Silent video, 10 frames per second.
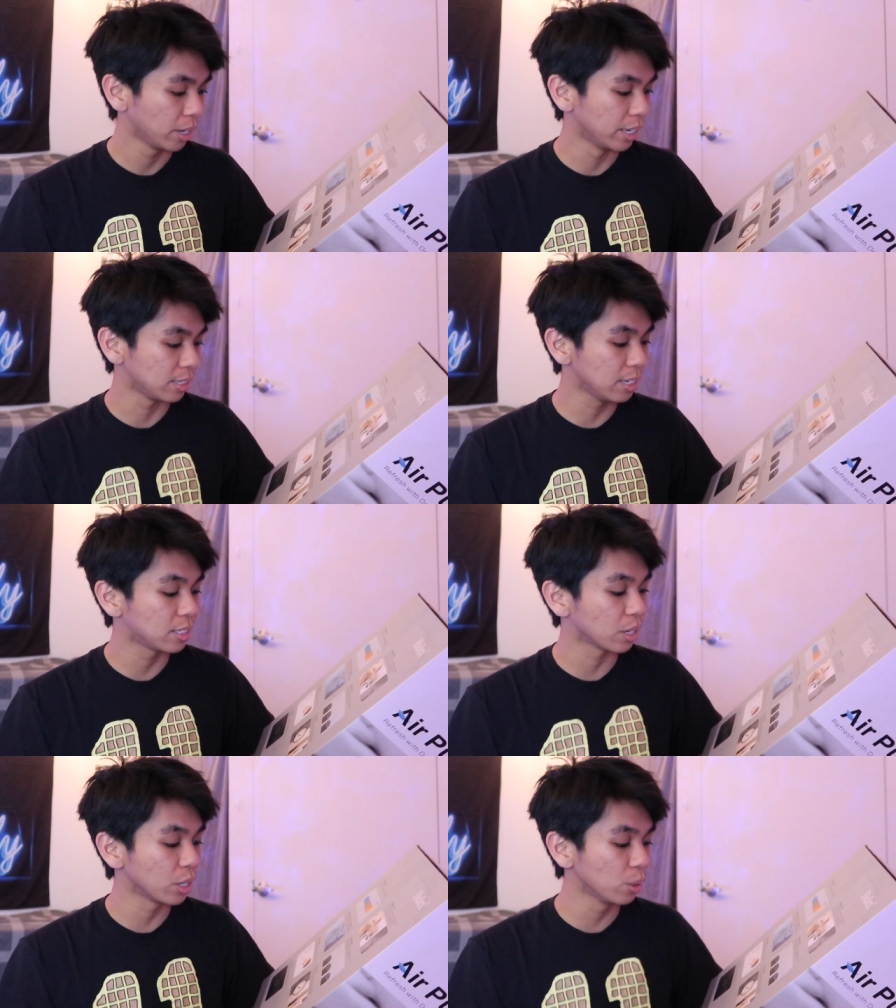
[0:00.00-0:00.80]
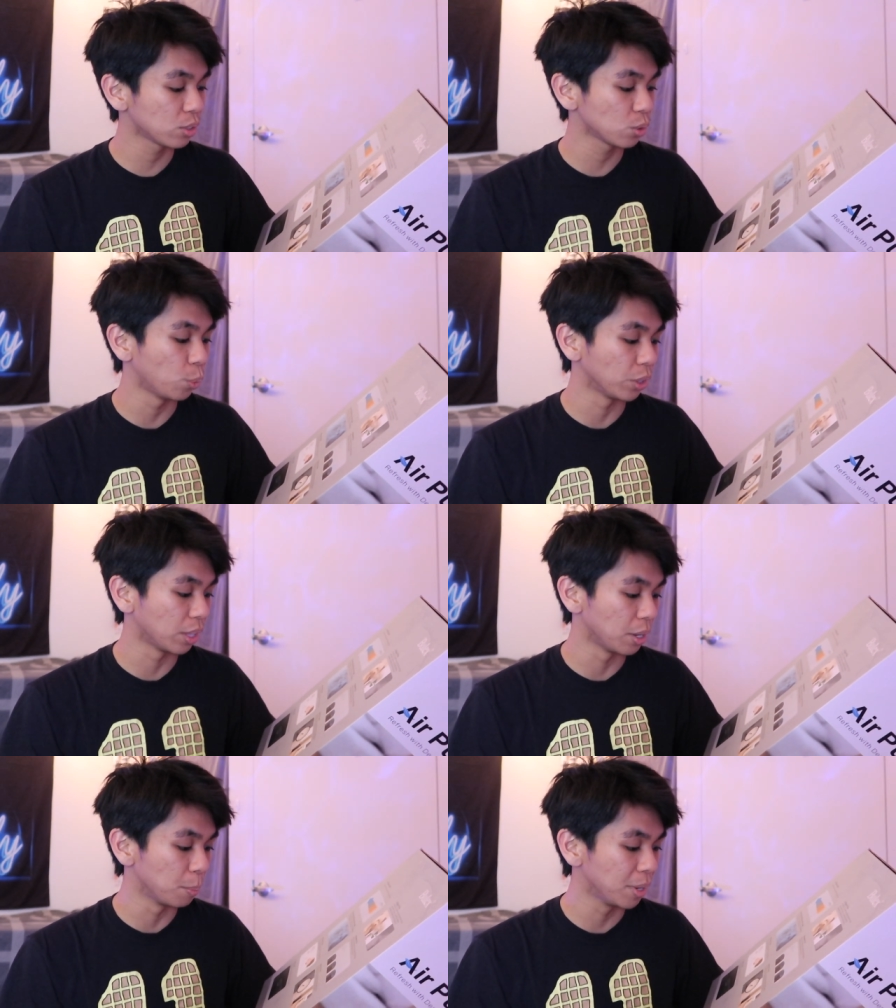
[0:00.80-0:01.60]
It's easier use with
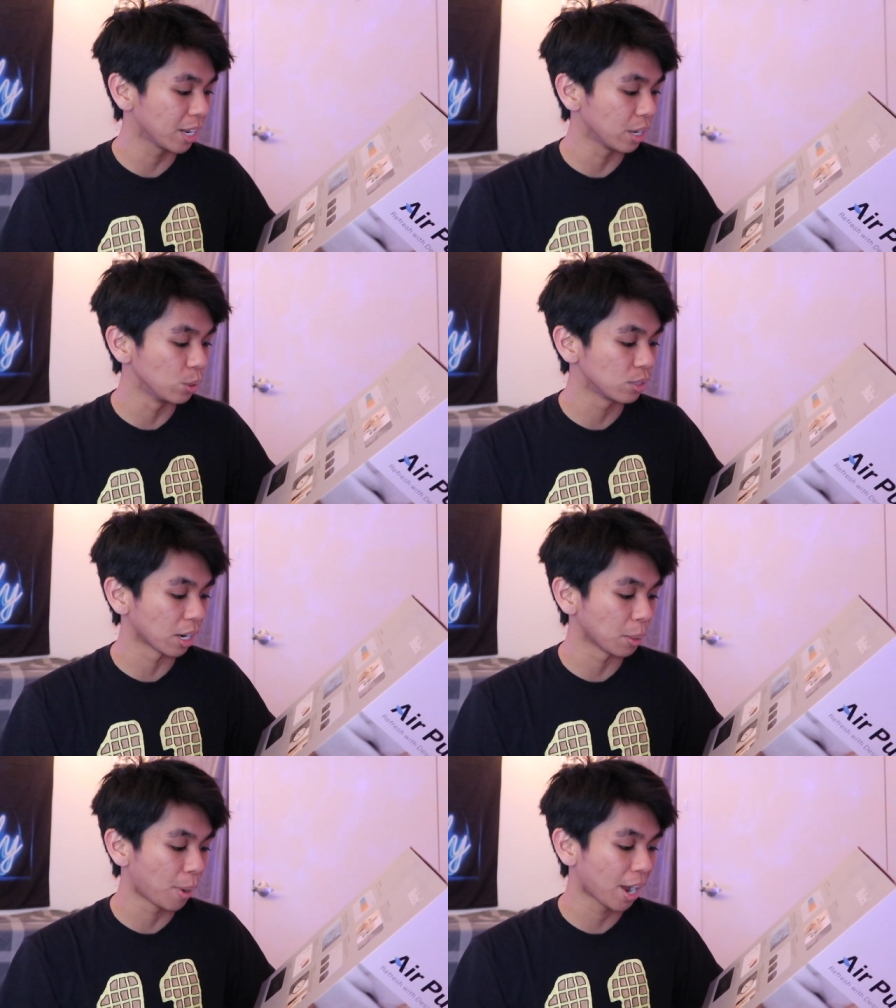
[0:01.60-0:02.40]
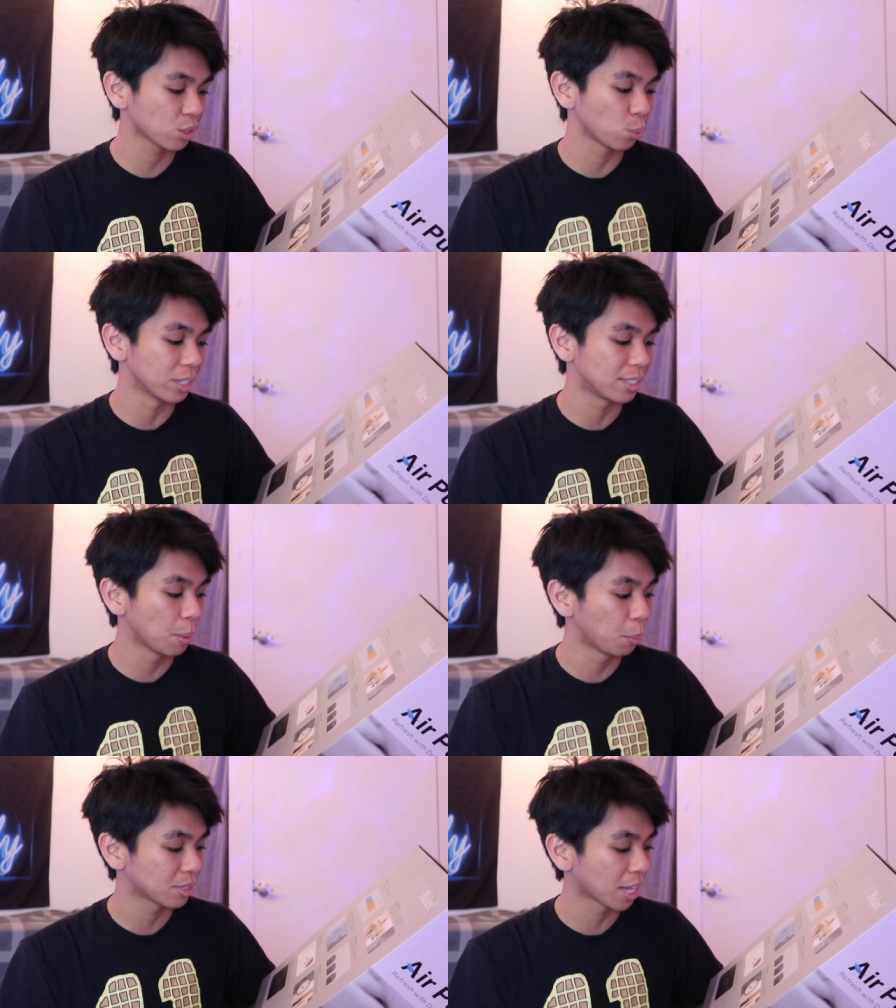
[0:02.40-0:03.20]
the immediate use out of the box with
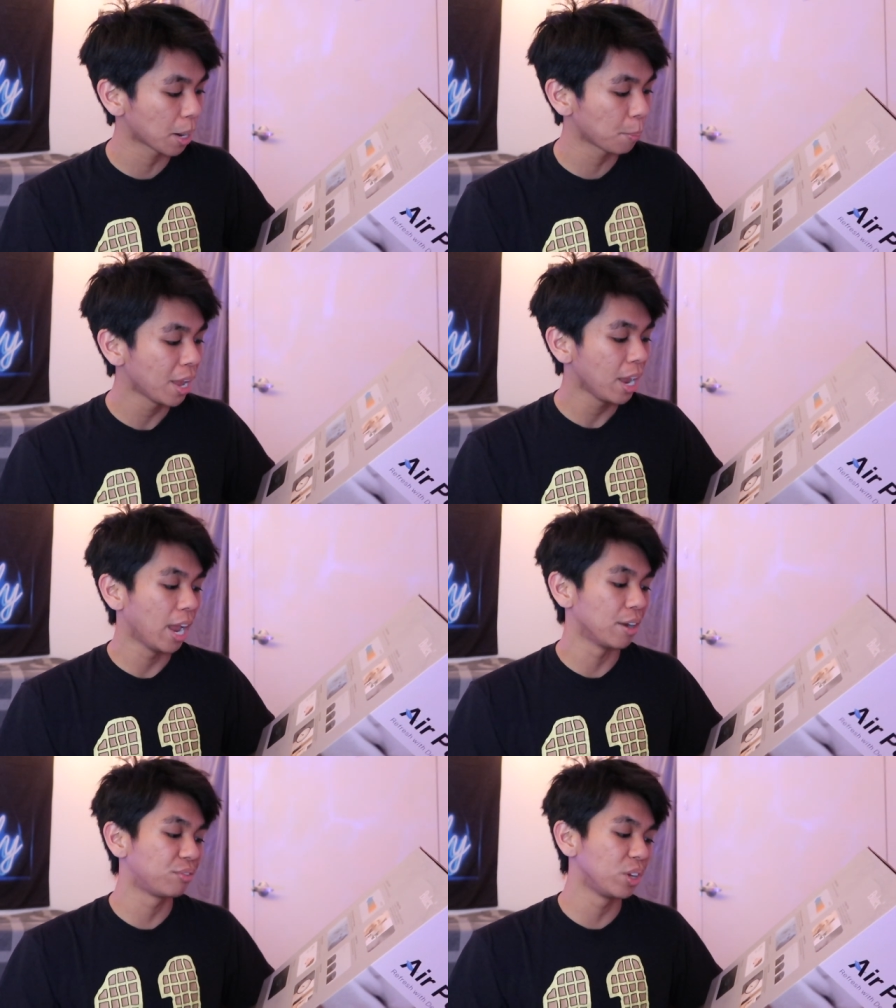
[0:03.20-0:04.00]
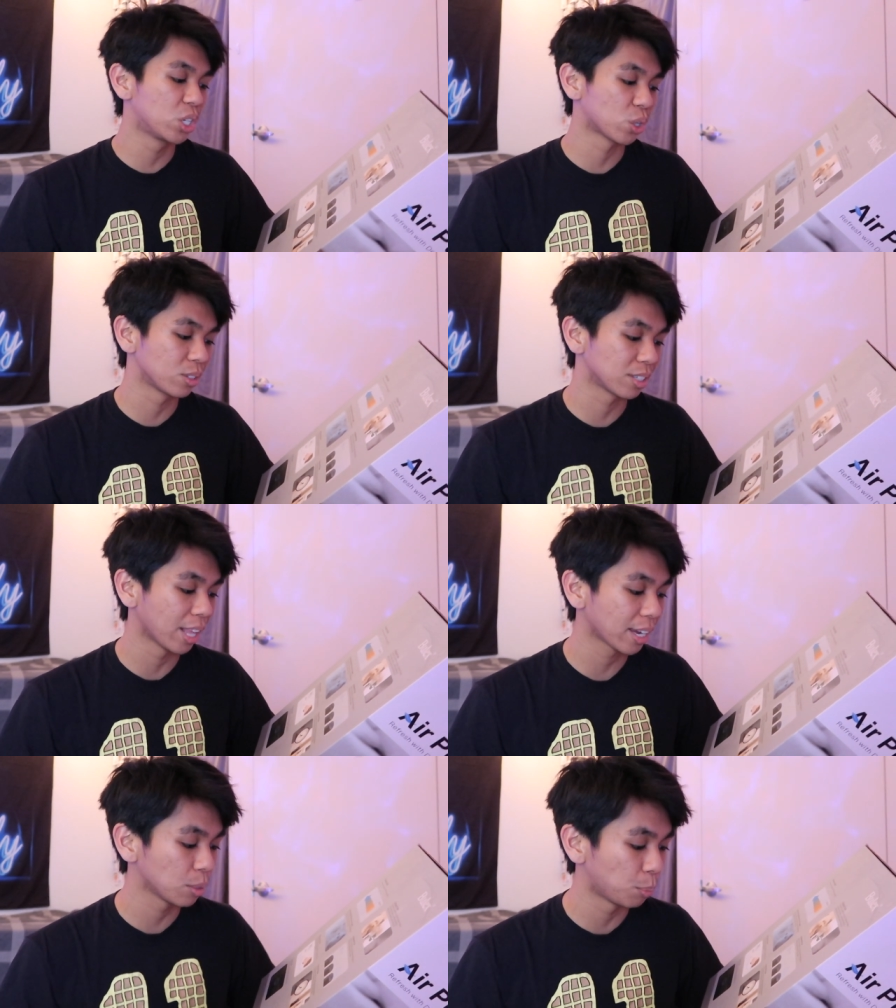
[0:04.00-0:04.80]
simple setup and featured
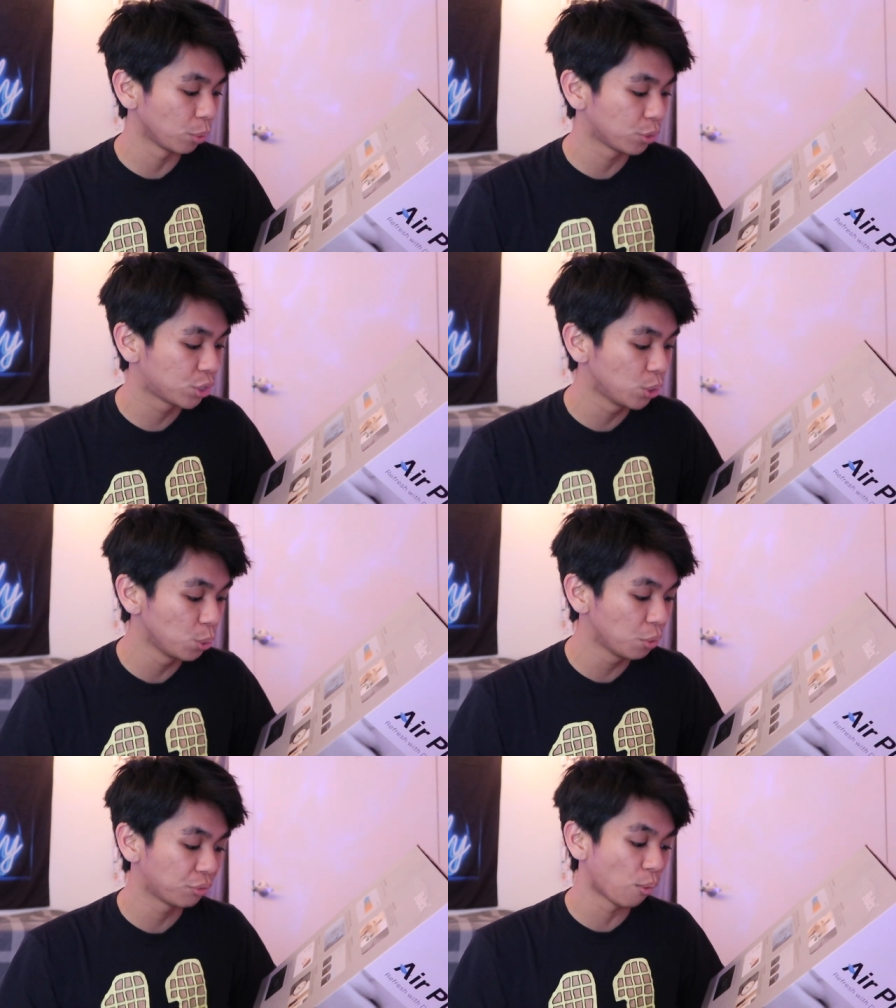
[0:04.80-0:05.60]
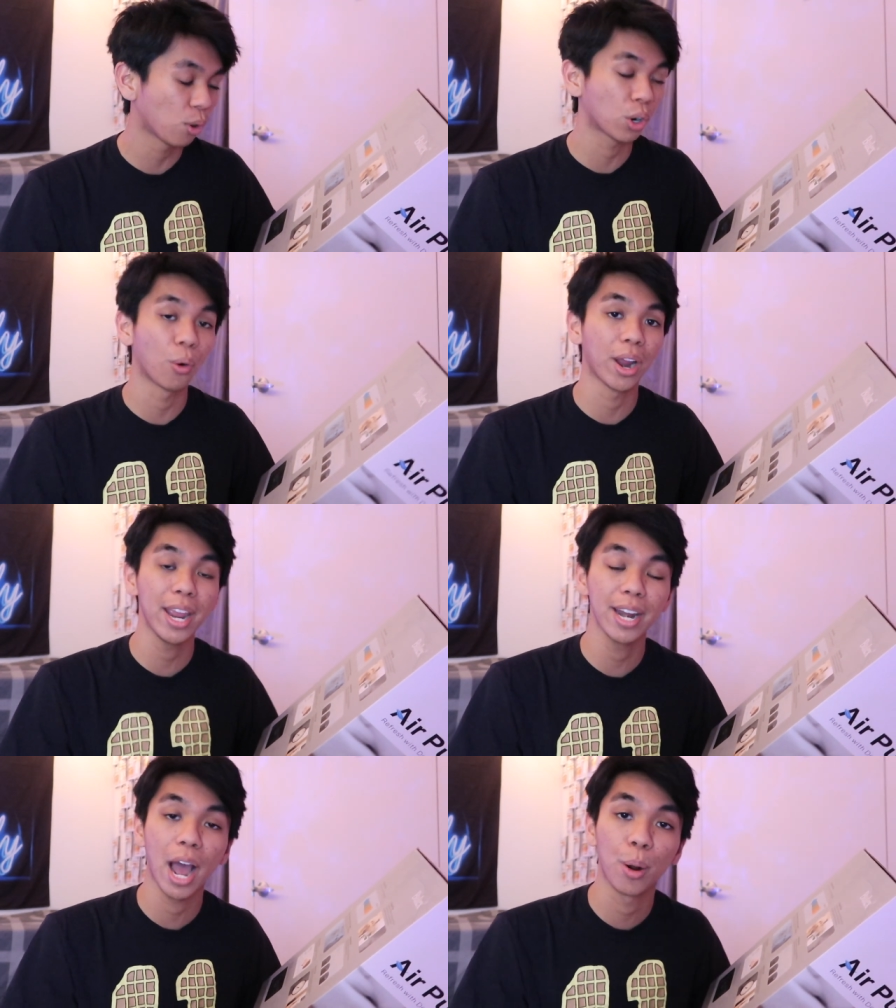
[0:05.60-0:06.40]
selectable 2, 4, or
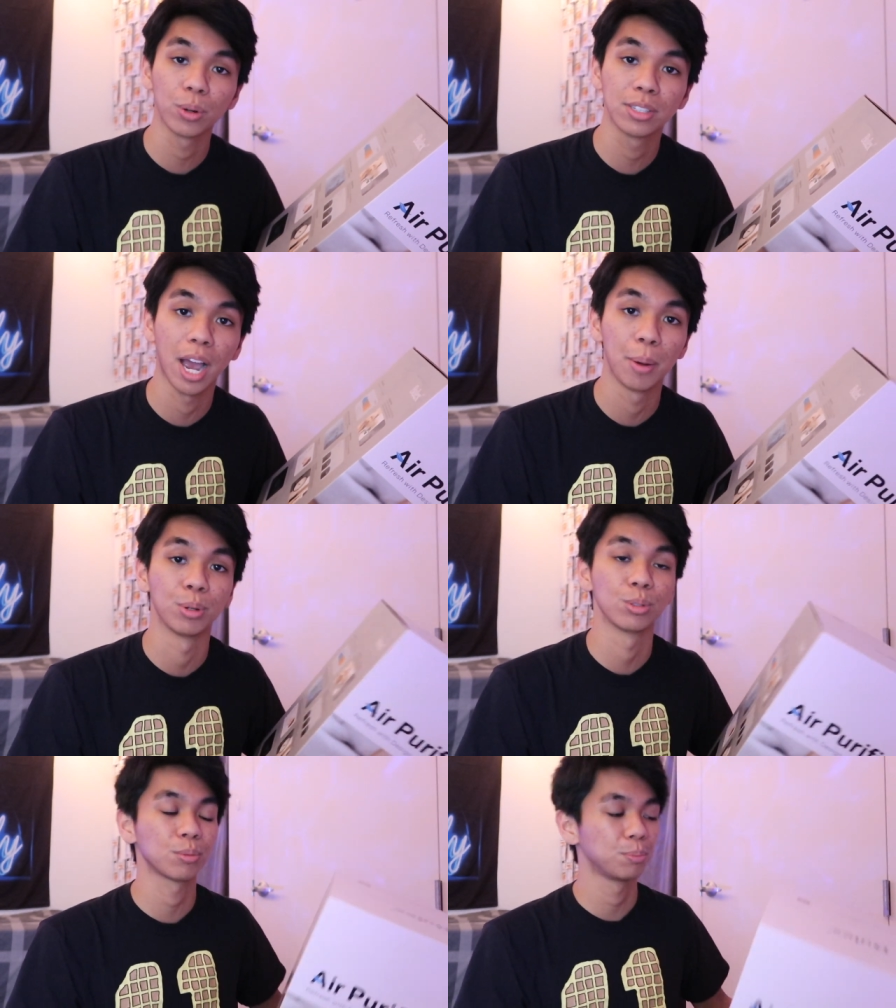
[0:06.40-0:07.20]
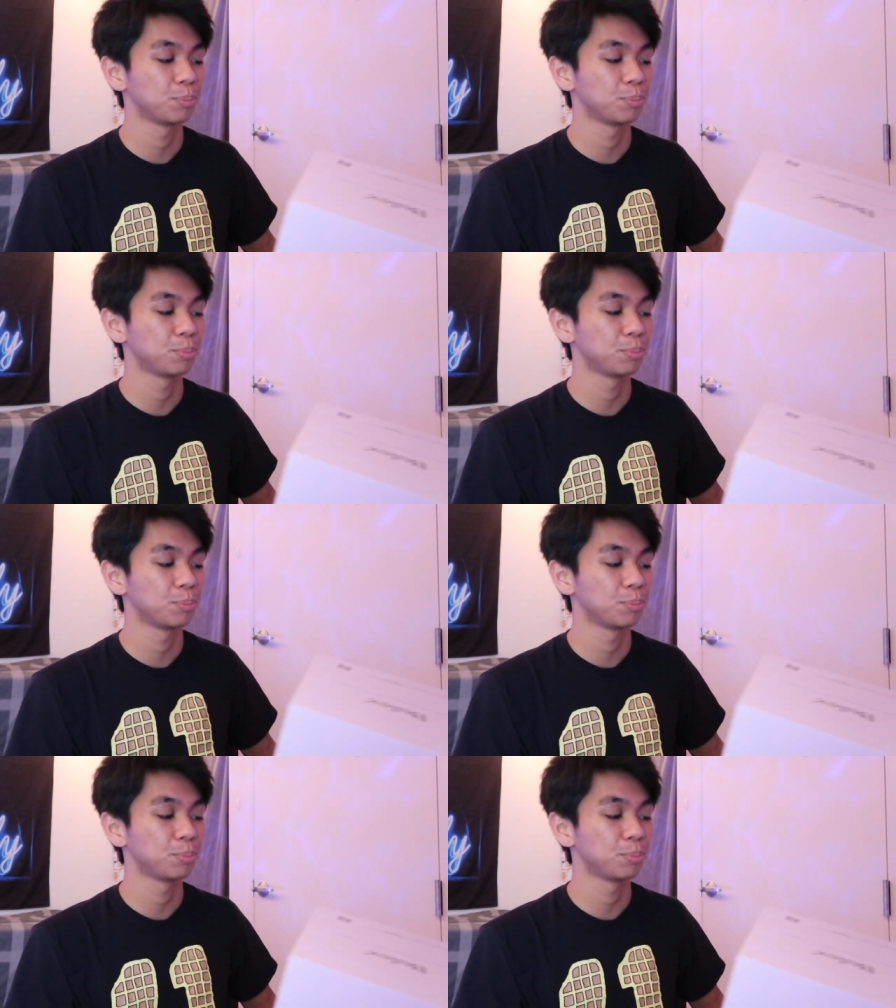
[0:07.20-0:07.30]
8 hour timers.